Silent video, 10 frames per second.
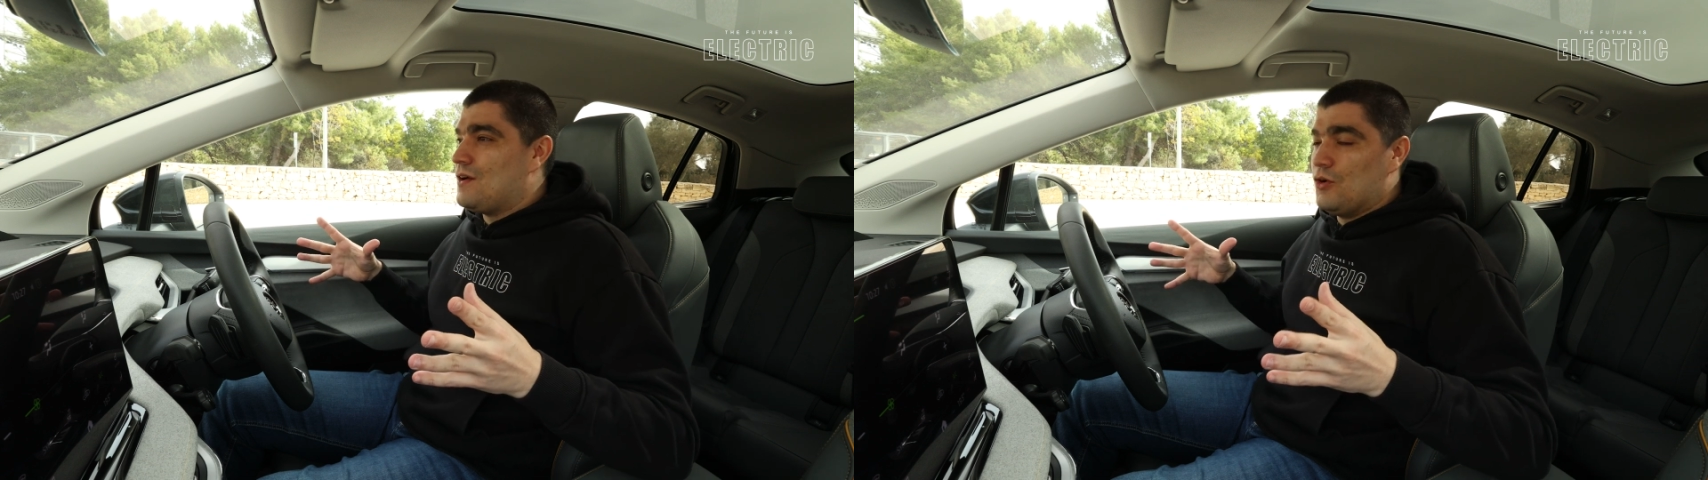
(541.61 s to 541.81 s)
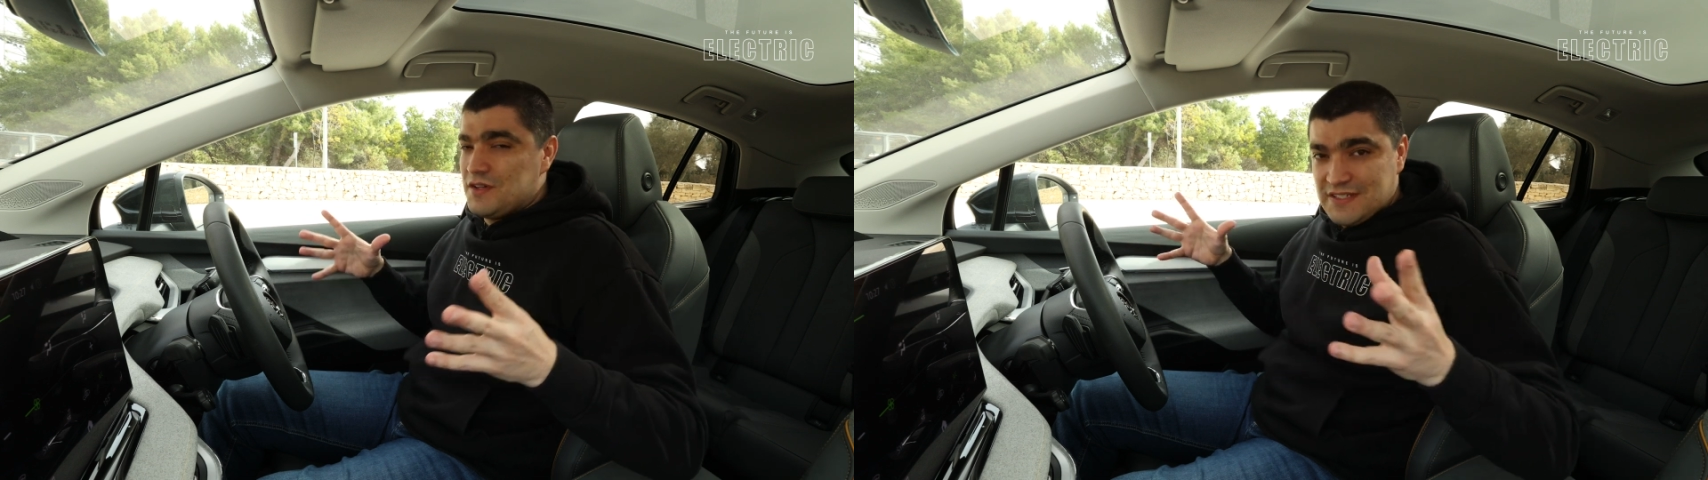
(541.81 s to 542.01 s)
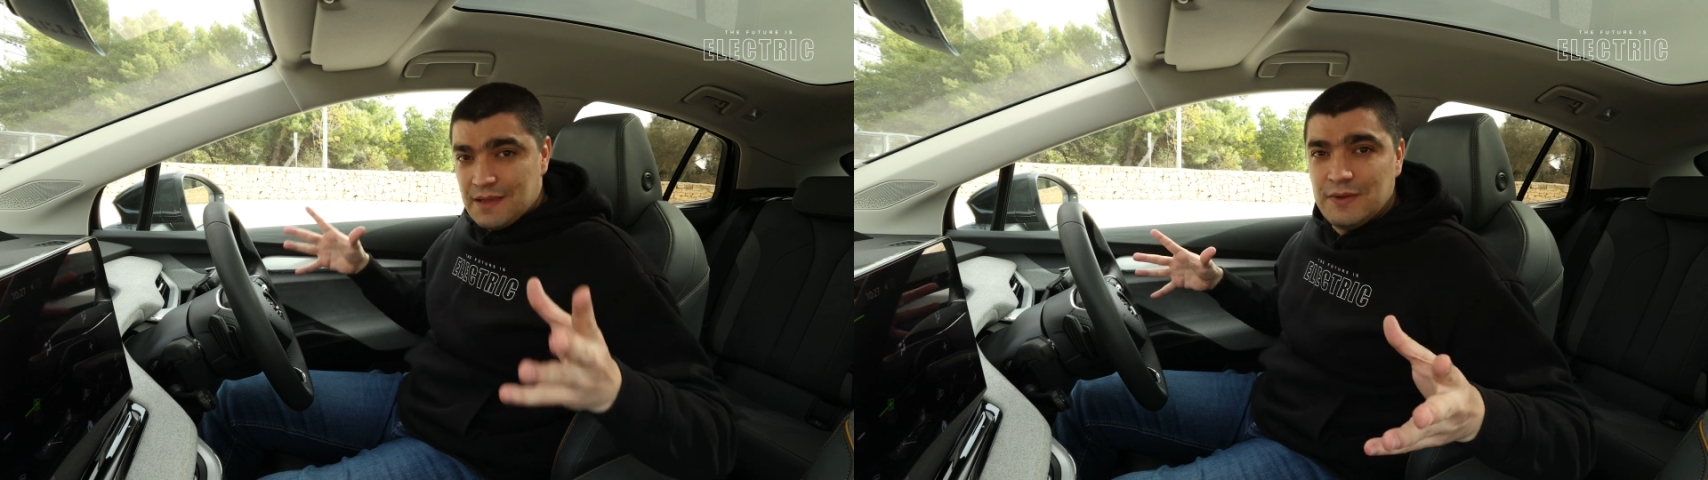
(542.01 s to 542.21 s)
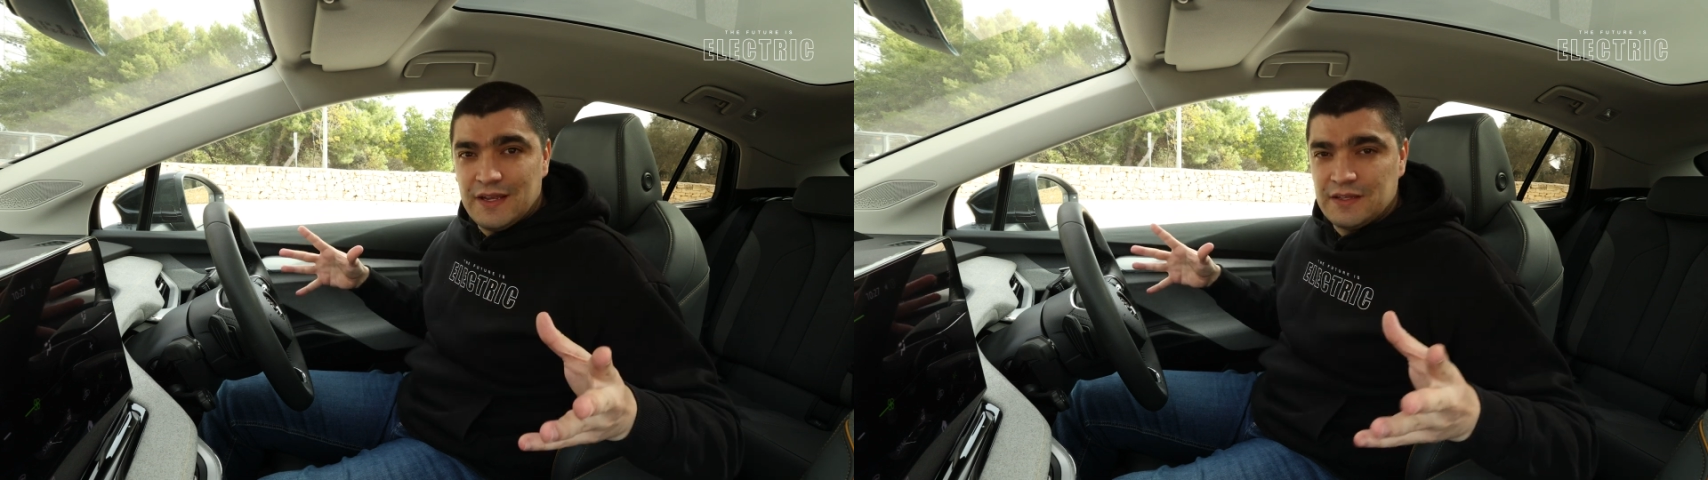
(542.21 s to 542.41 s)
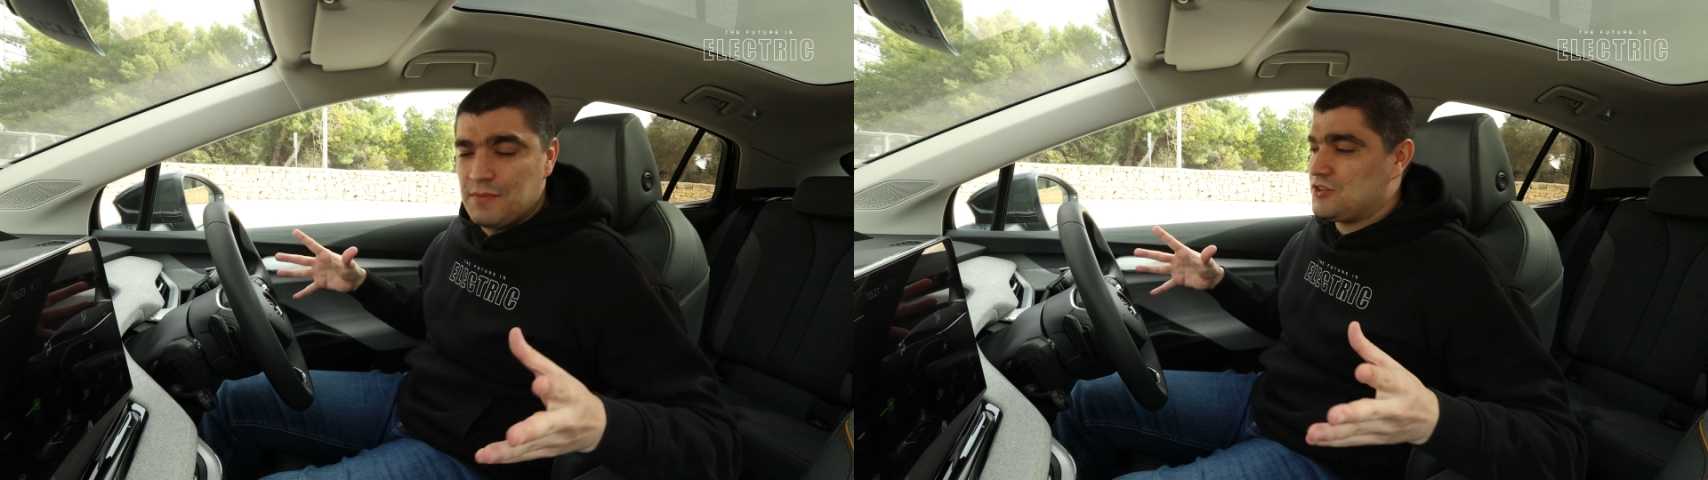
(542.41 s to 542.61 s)
or
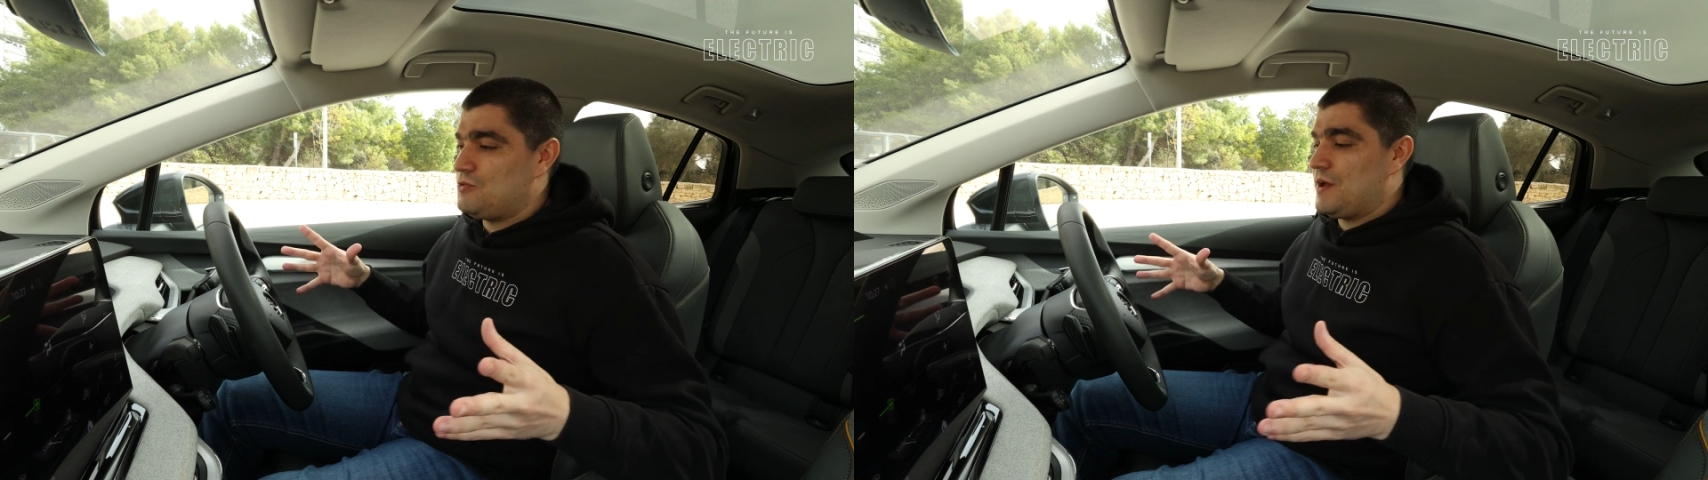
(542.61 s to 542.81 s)
assembling the battery